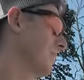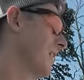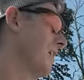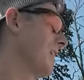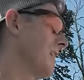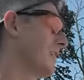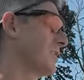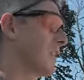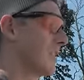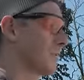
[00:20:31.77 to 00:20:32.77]
Now that
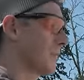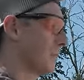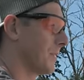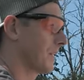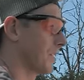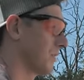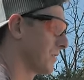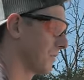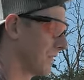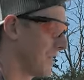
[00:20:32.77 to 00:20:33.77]
headshot's probably gonna
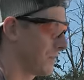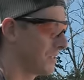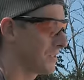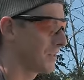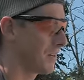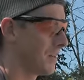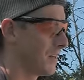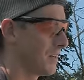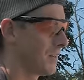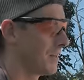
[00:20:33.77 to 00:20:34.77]
do some damage,
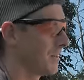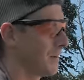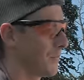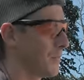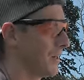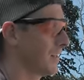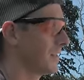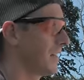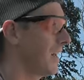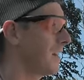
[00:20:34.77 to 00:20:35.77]

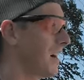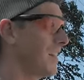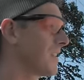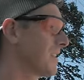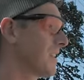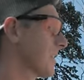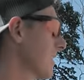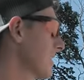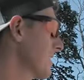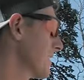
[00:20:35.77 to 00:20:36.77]
but not a lot in the duck,
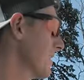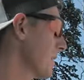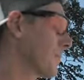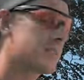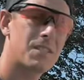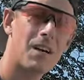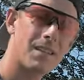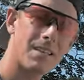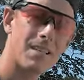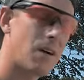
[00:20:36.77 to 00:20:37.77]
less in the duck, but
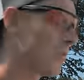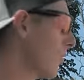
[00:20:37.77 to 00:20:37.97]
check this out.